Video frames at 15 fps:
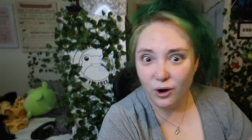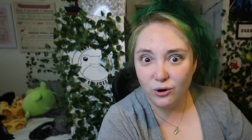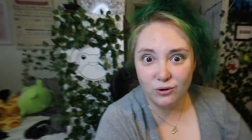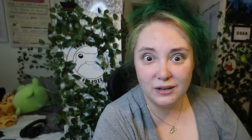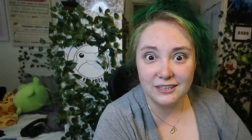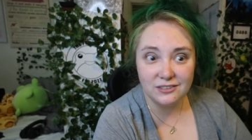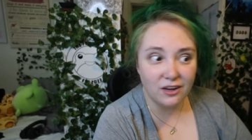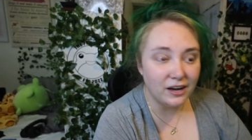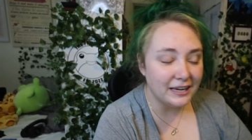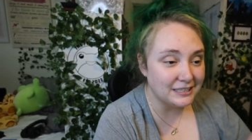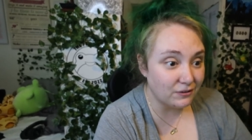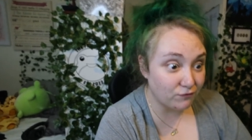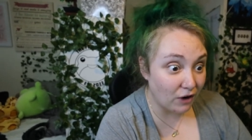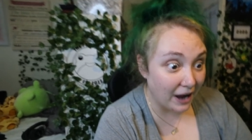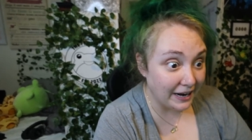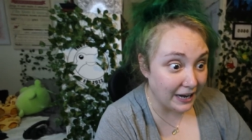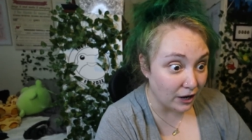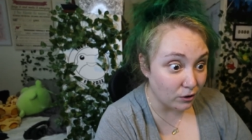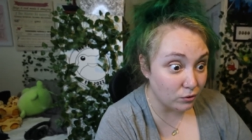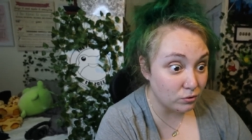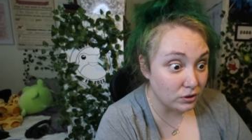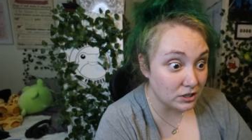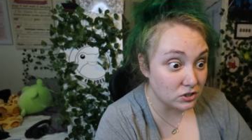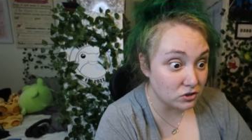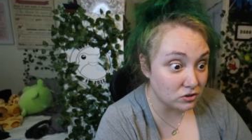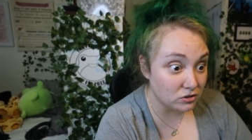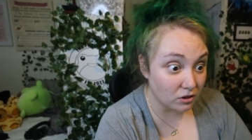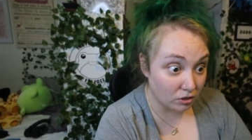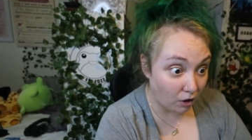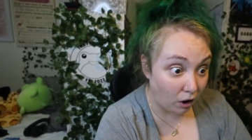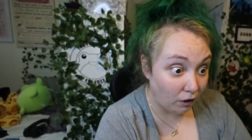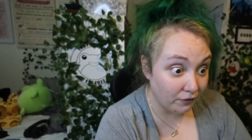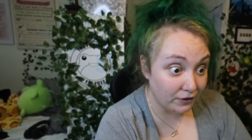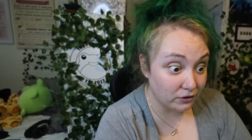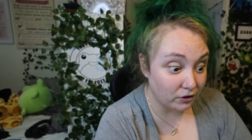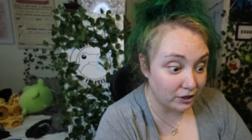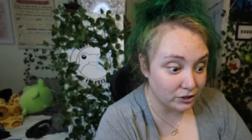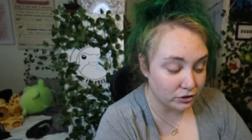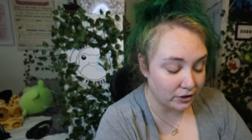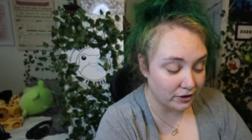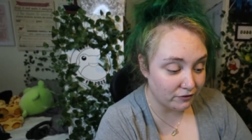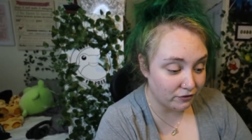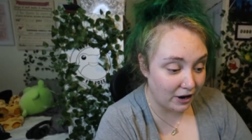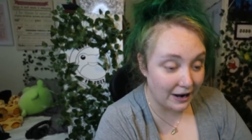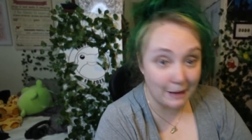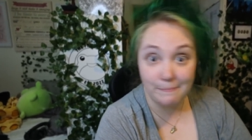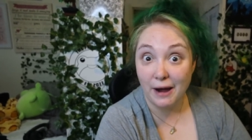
Who does? It's Friday. Who does all their laundry on a Friday.